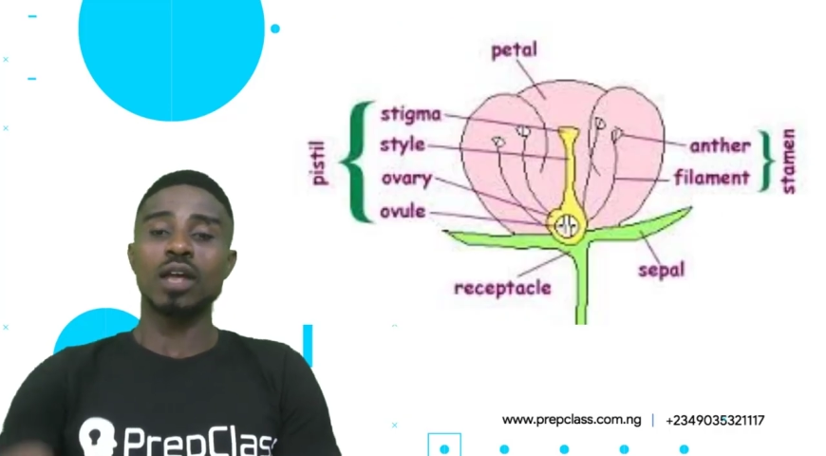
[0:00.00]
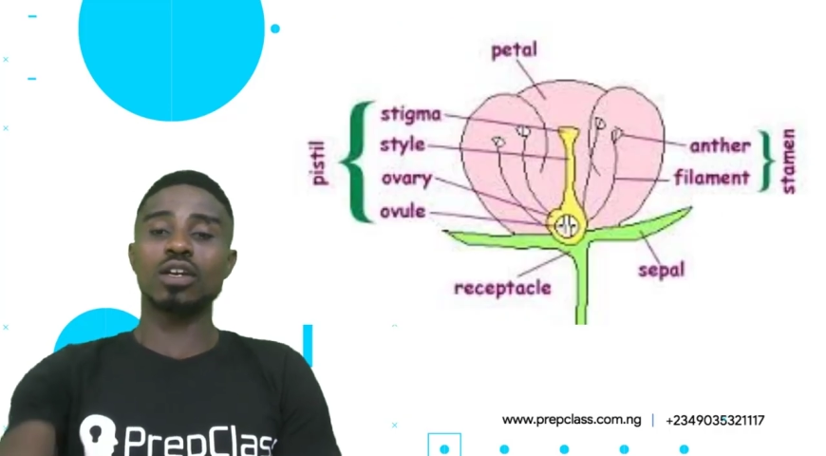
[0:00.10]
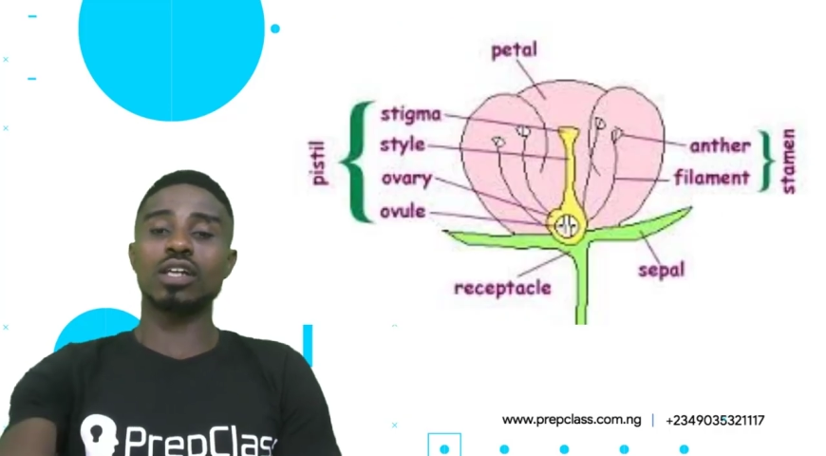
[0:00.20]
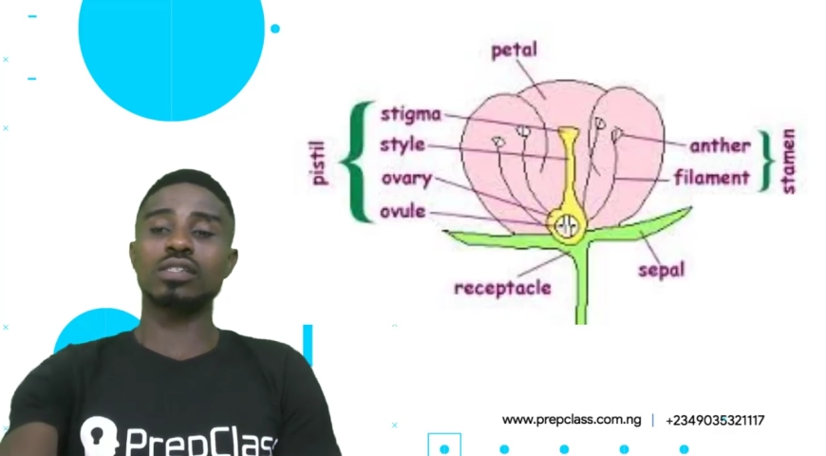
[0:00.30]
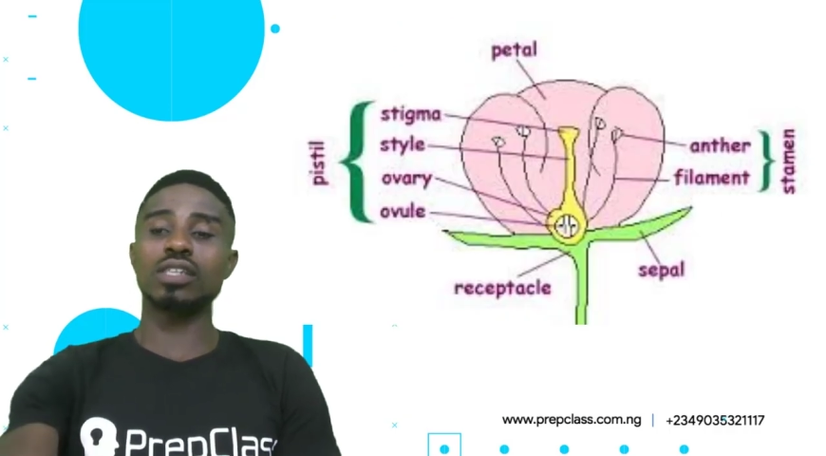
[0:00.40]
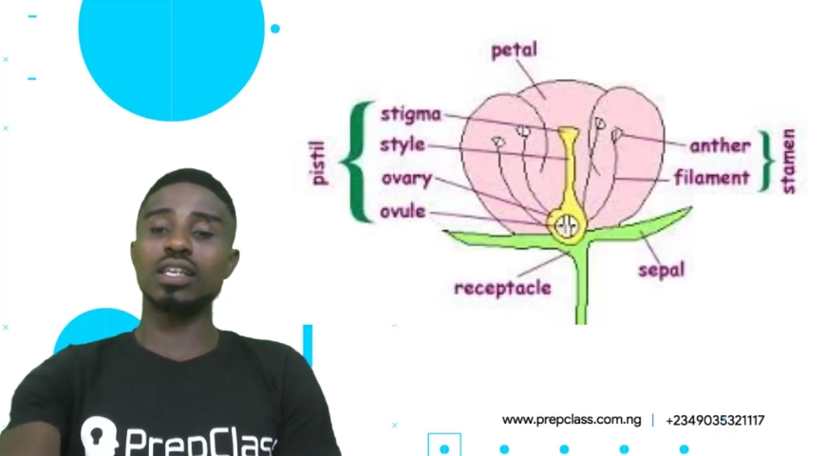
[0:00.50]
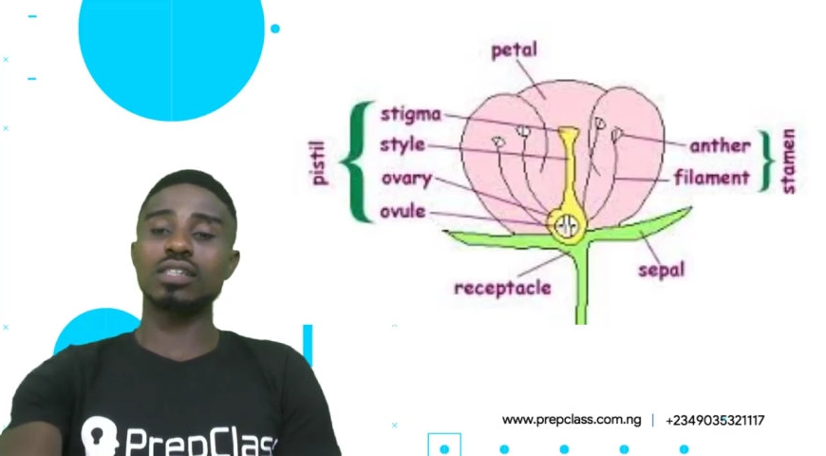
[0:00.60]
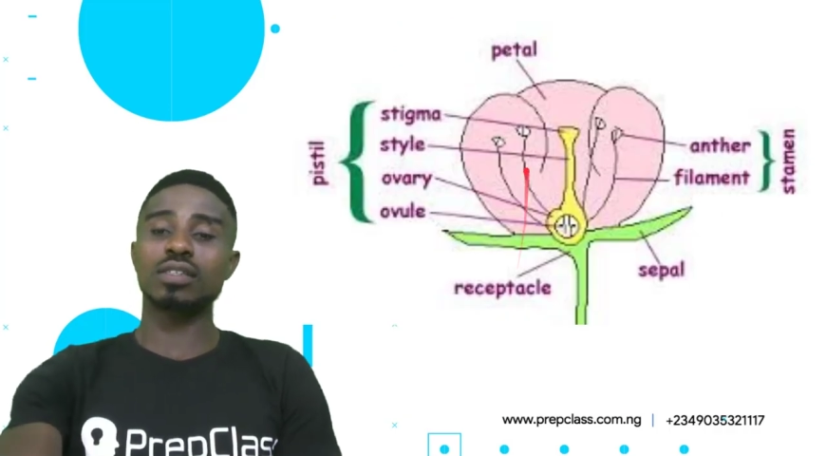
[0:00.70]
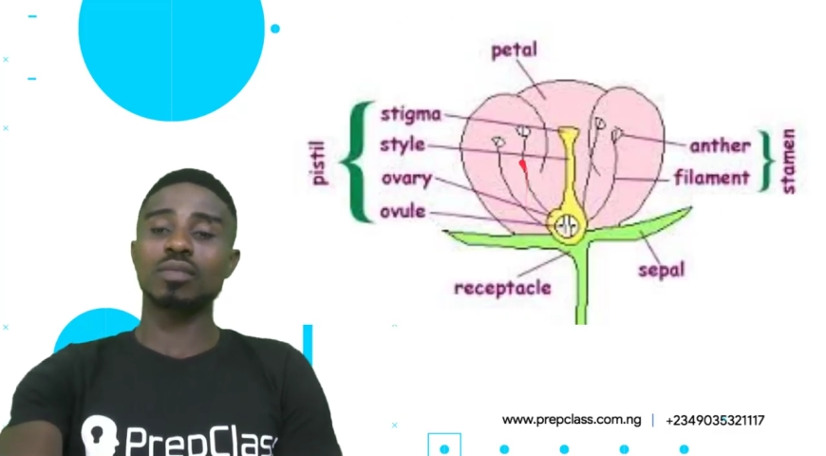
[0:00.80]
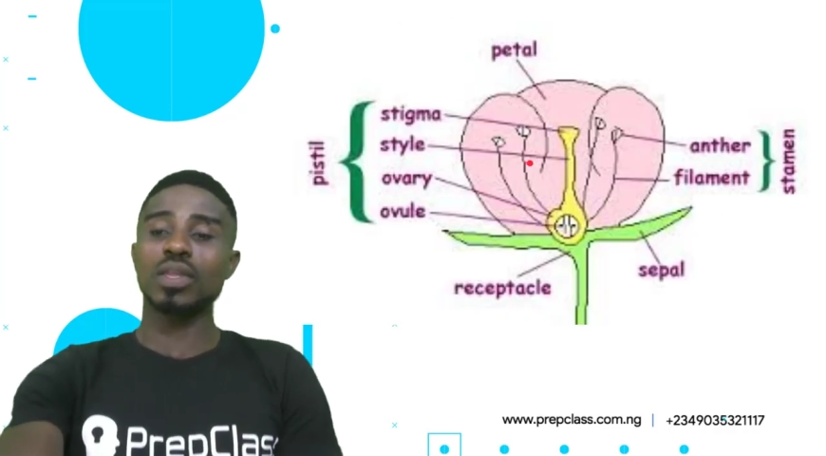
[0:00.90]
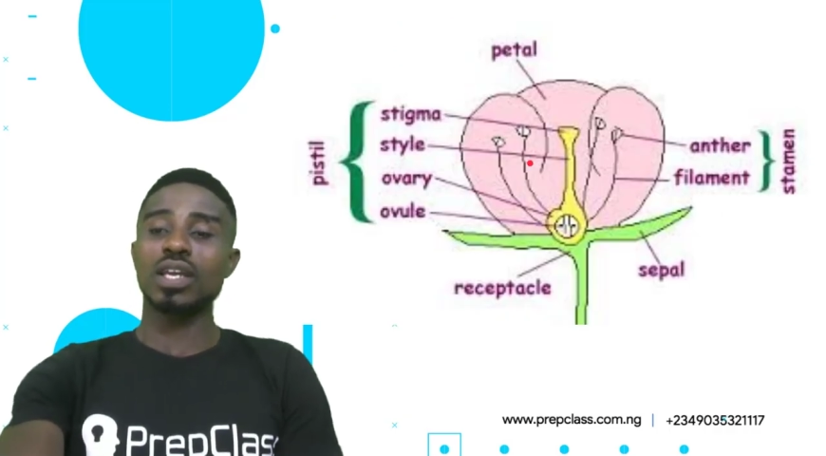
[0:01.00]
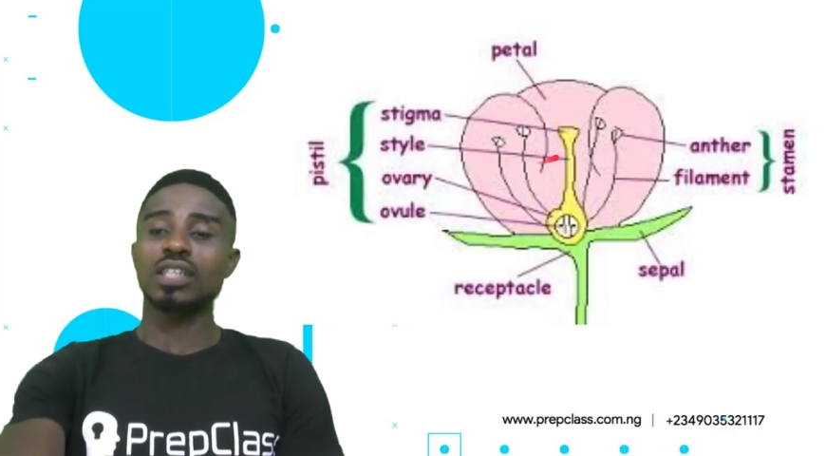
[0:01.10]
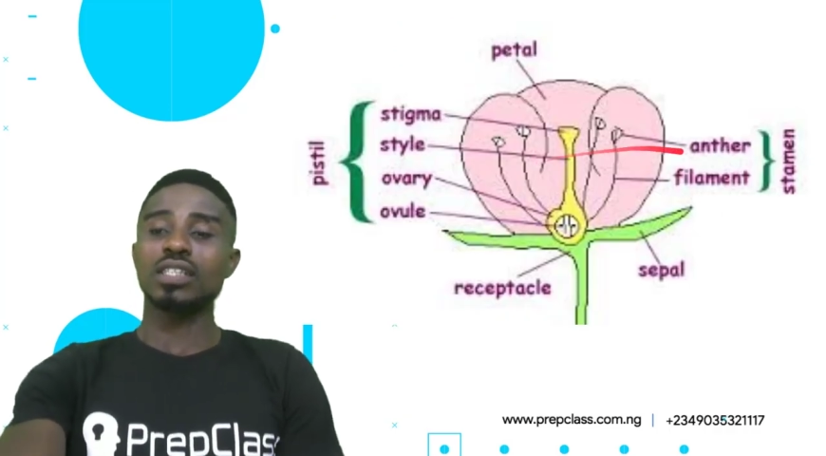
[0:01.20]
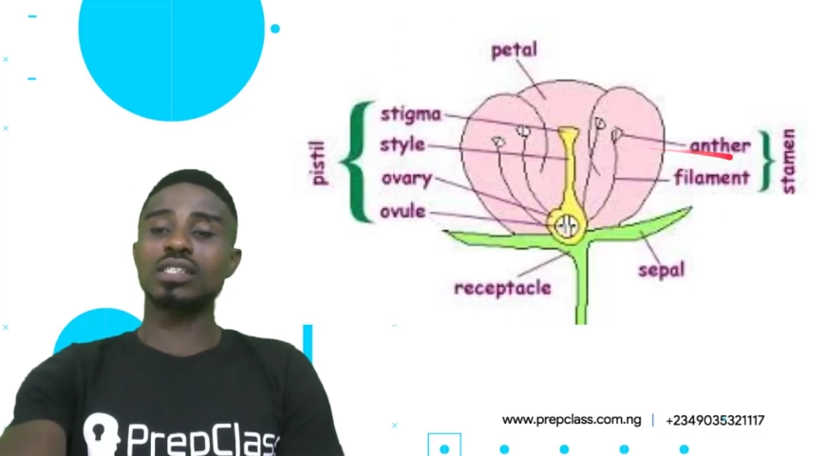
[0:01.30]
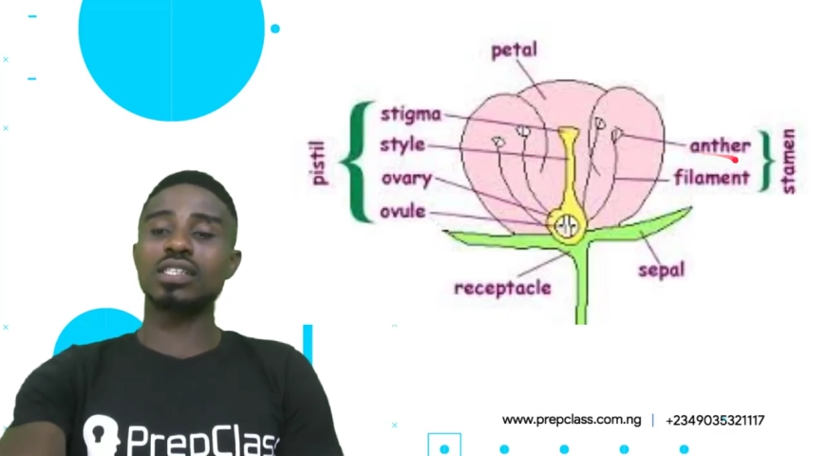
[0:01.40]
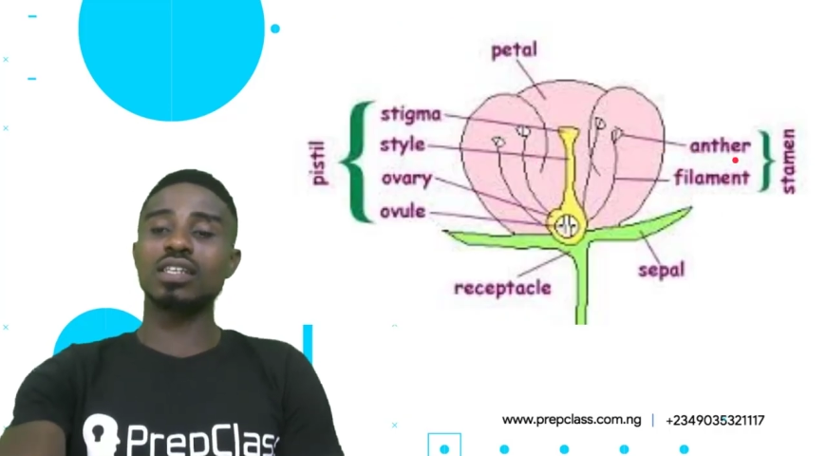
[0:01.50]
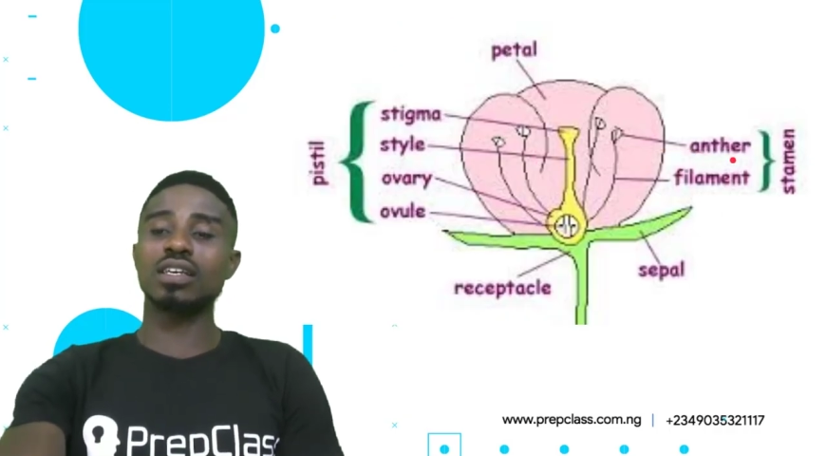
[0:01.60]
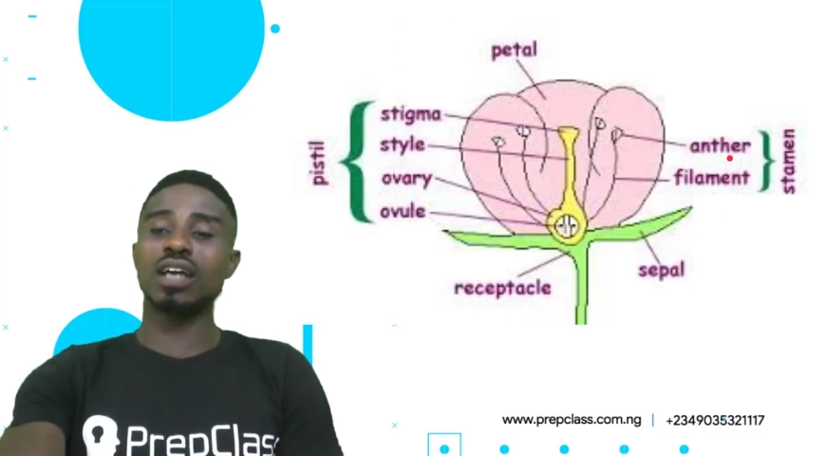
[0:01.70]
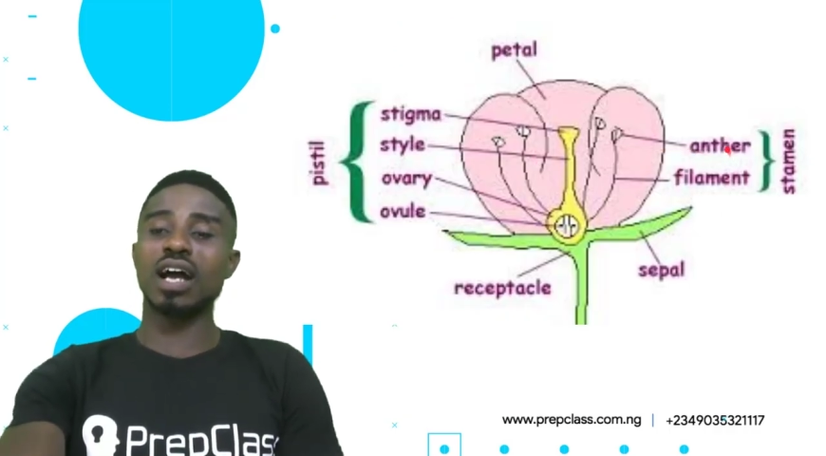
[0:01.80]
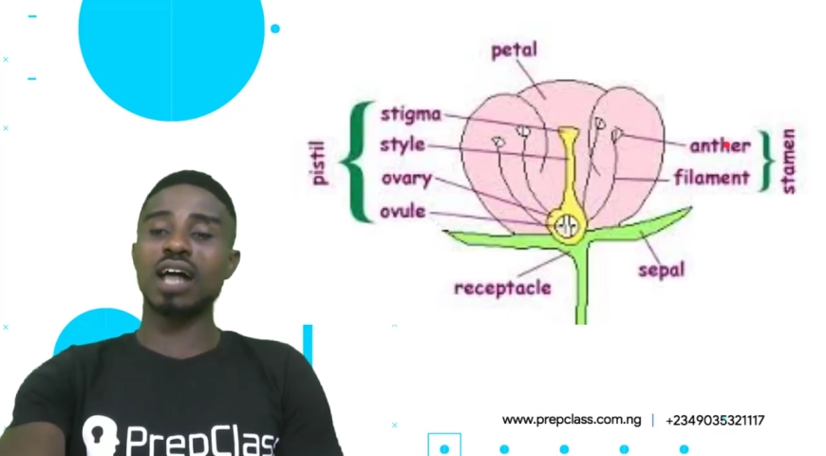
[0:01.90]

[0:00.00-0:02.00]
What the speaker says: You can see it. This is the